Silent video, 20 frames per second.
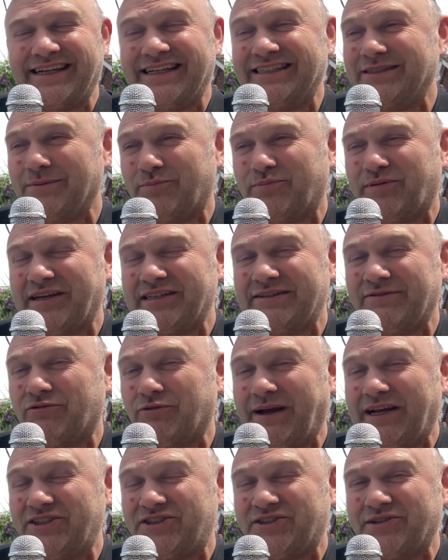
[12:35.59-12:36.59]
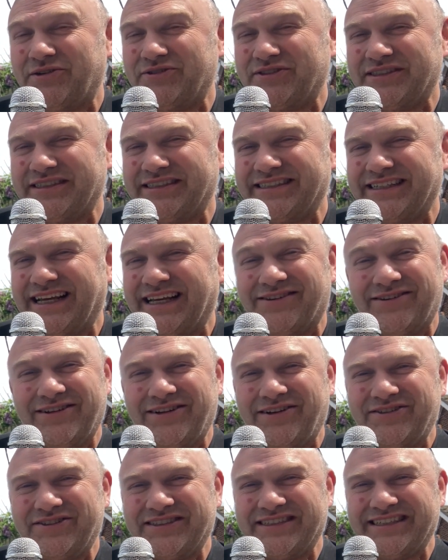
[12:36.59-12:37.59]
It's impressive cremation illusion, isn't it? Good
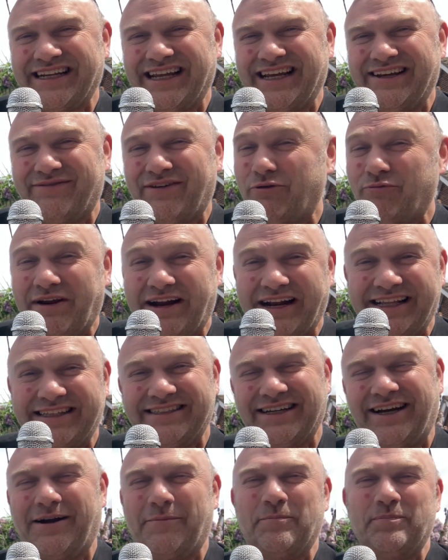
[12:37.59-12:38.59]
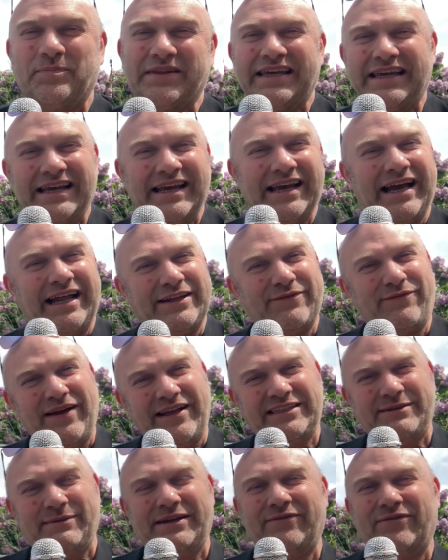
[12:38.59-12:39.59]
illusion, isn't it? Very rarely done. An
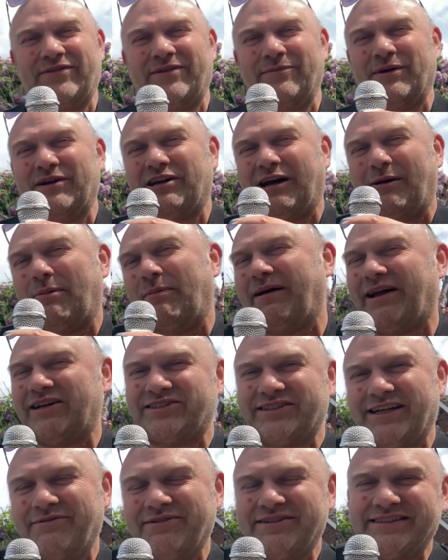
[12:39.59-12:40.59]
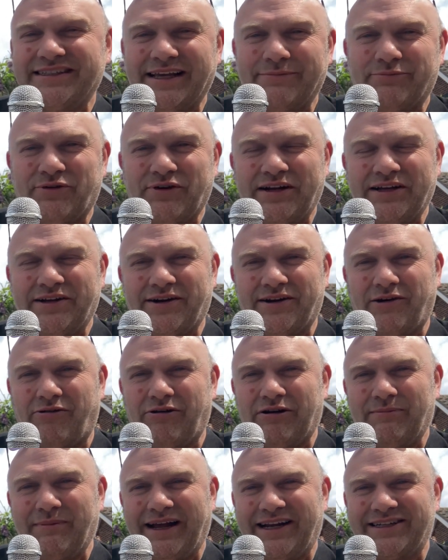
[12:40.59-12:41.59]
effective bit of macabre magic there, isn't it? Really kind of
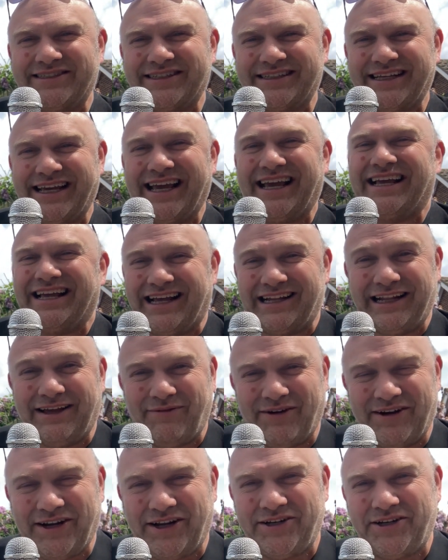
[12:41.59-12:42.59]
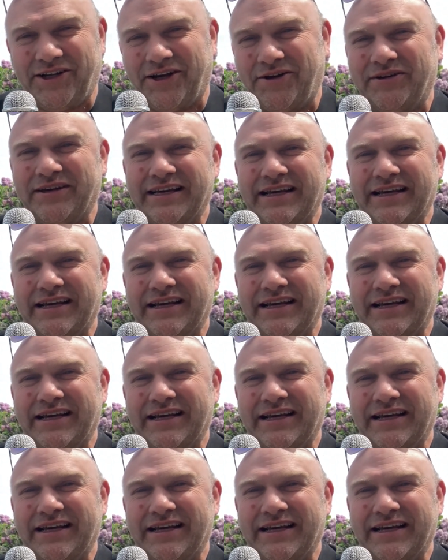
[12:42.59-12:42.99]
horror magic there. I love it, don't you?